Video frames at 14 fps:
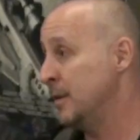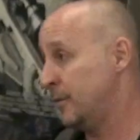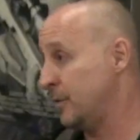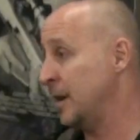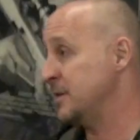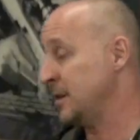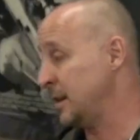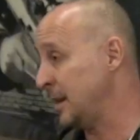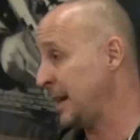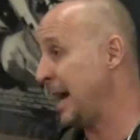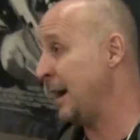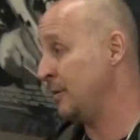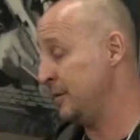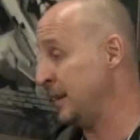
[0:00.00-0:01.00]
forensic
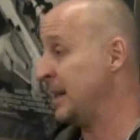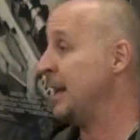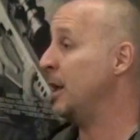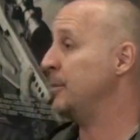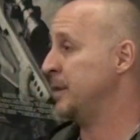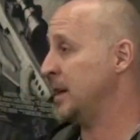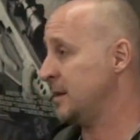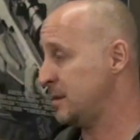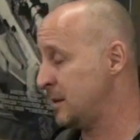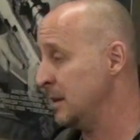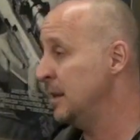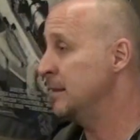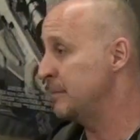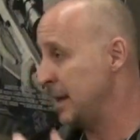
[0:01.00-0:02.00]
accountant that helped
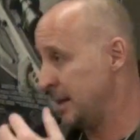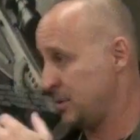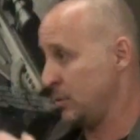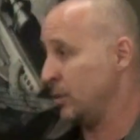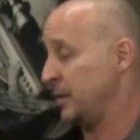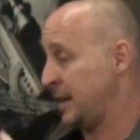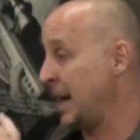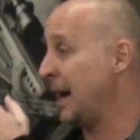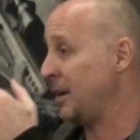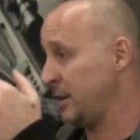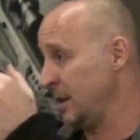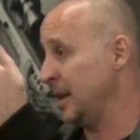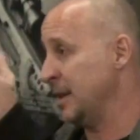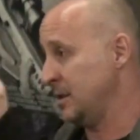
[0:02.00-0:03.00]
us make sure all the
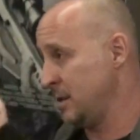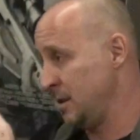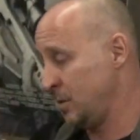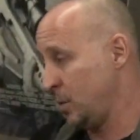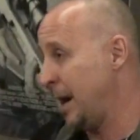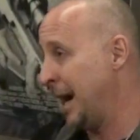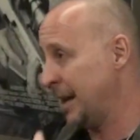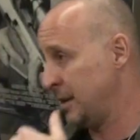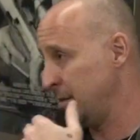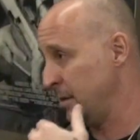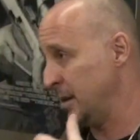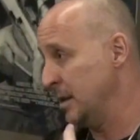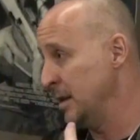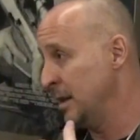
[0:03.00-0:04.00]
calculations were
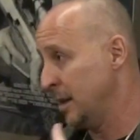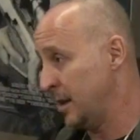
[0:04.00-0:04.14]
accurate,